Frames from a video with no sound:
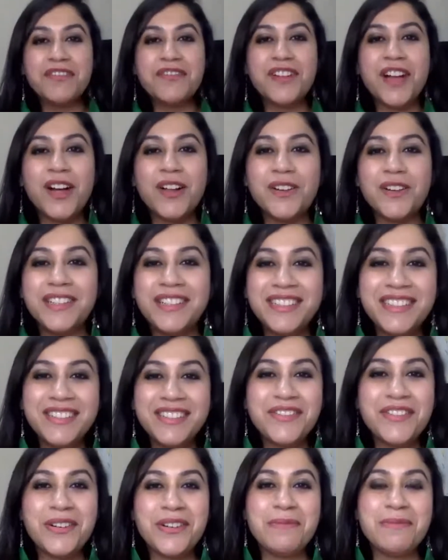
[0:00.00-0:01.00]
Fowler
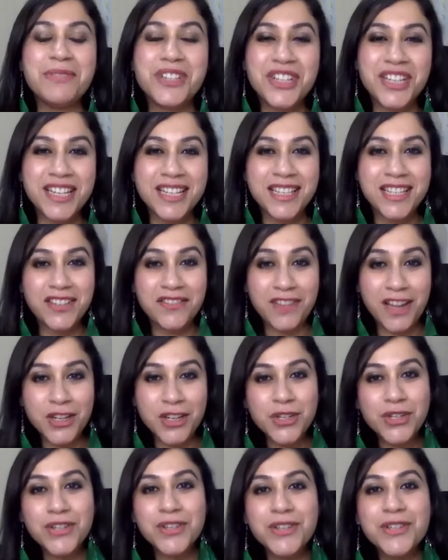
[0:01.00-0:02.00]
from GST
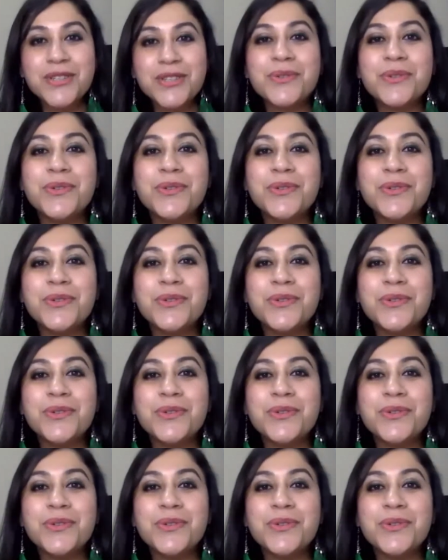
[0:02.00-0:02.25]
Ventures,